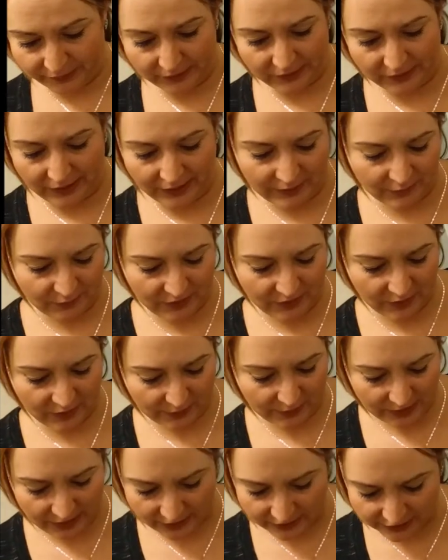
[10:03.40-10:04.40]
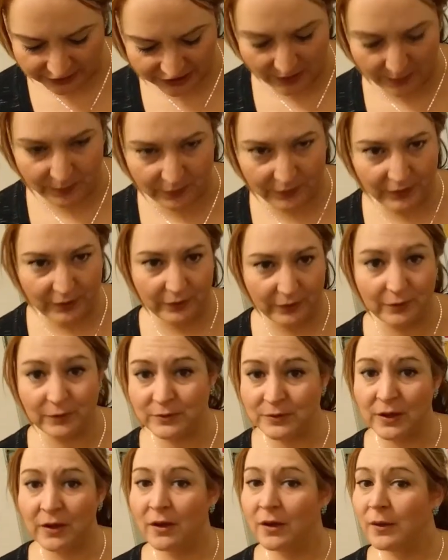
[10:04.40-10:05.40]
and I don't care what kind of chopper you
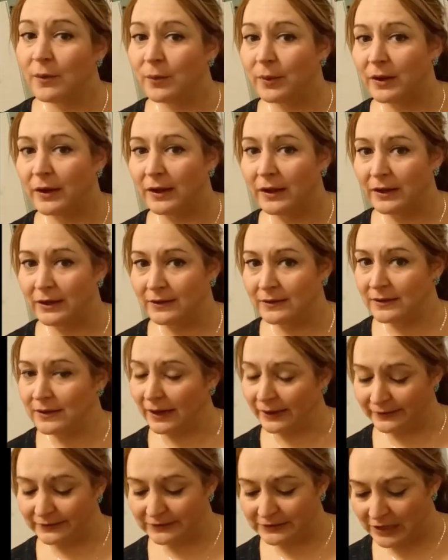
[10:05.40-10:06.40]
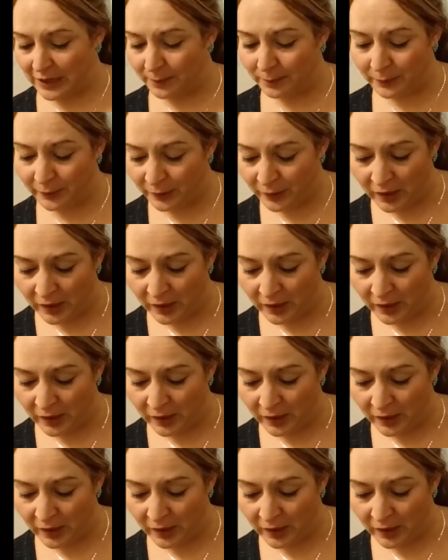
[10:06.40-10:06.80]
use, but it's a nice chopper.